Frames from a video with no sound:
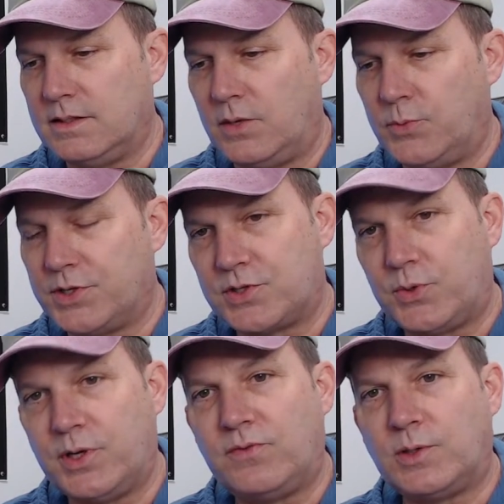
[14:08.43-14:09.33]
With a
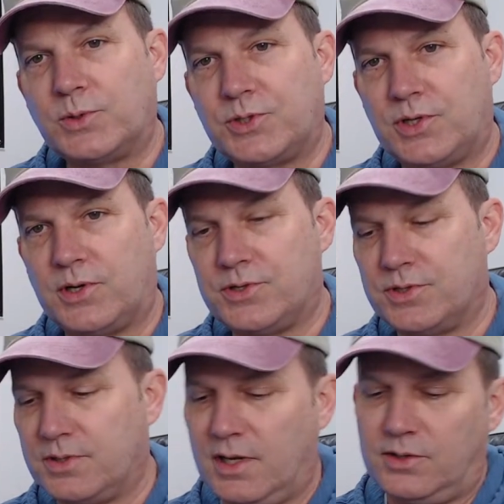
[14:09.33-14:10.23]
12 volt
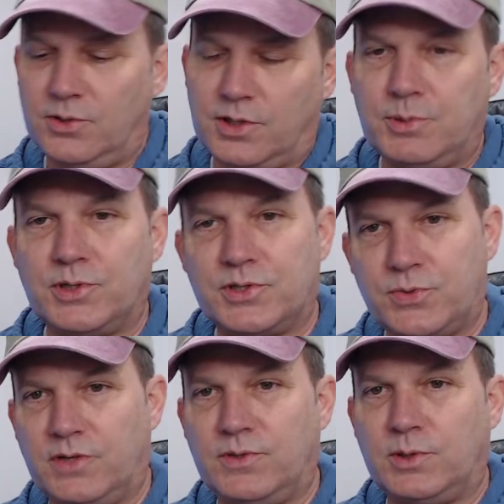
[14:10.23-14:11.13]
charger, you could put a
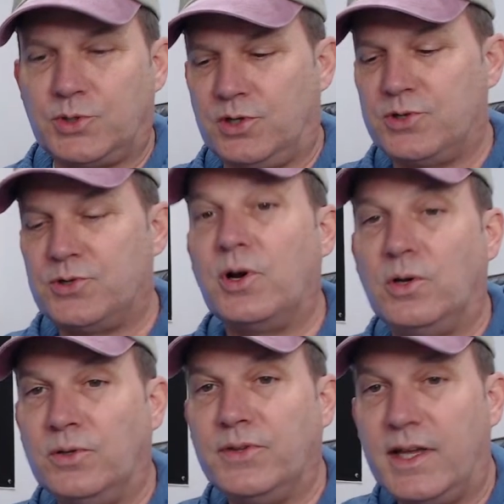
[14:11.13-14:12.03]
12 volt charger
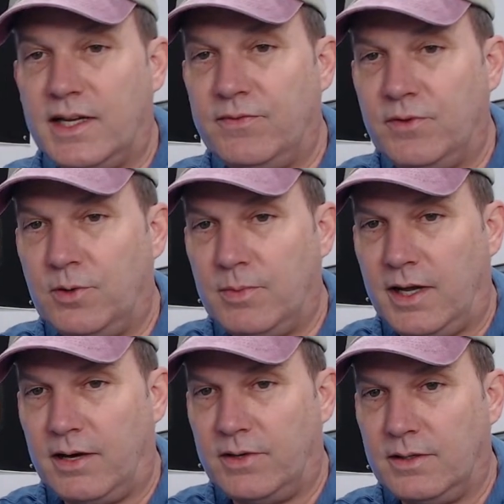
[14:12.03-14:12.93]
on that 8 volt
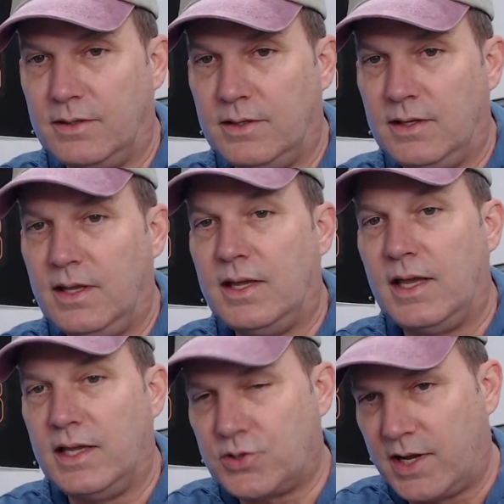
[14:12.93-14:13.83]
battery
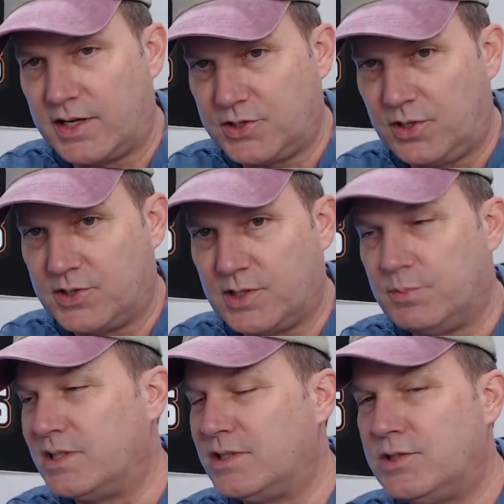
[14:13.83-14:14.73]
and try to charge it,
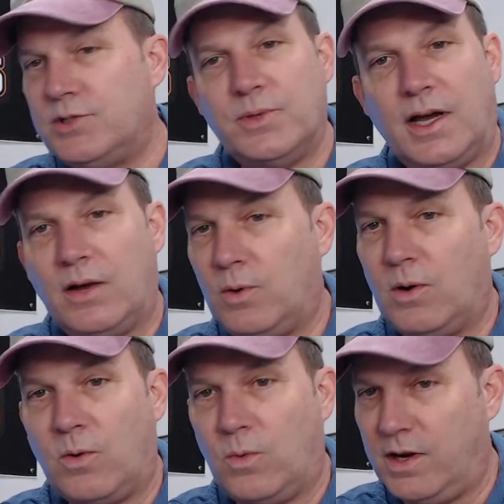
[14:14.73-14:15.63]
but do not
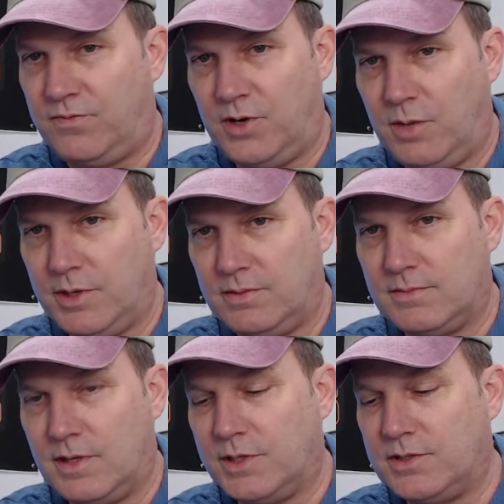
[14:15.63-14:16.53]
walk away from it.
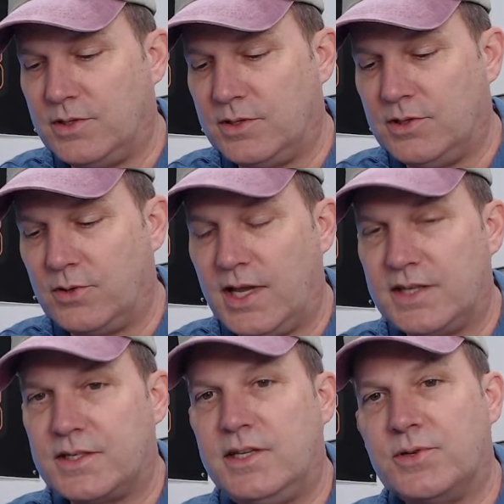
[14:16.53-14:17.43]
I mean, you're going to have
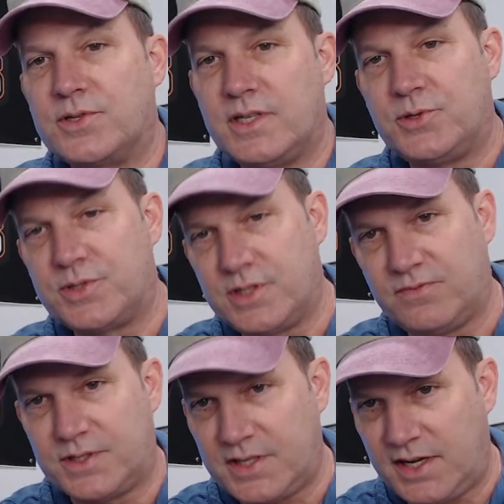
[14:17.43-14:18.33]
to either set yourself
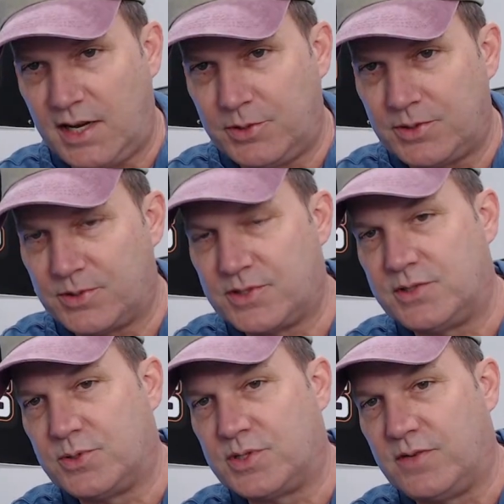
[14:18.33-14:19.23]
a timer or set
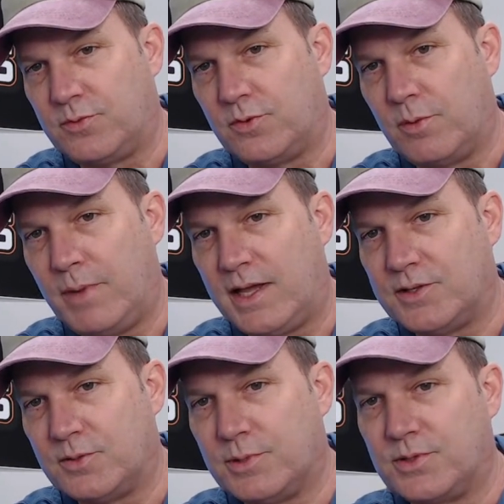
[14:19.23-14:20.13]
yourself a
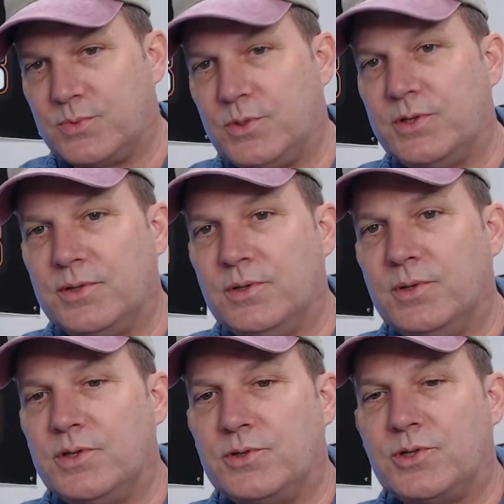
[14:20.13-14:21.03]
reminder, because what you're
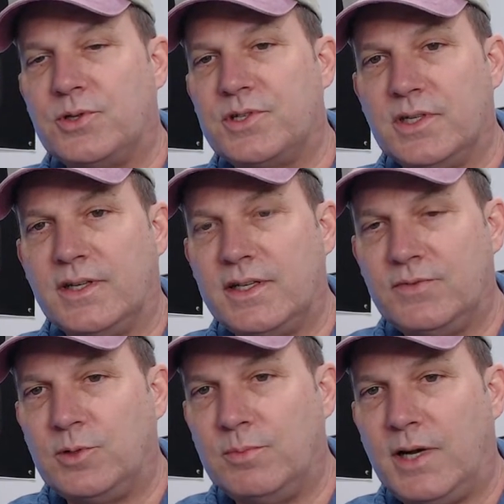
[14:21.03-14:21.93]
doing is you're charging an 8
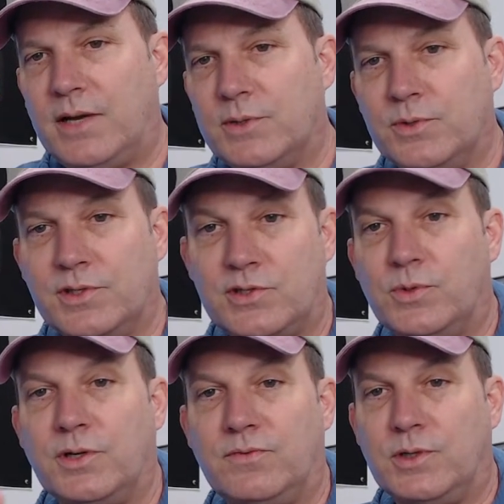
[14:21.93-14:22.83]
volt battery with a
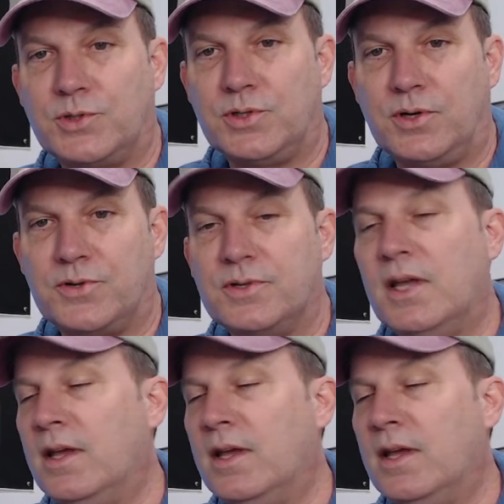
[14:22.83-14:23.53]
12 volt charger.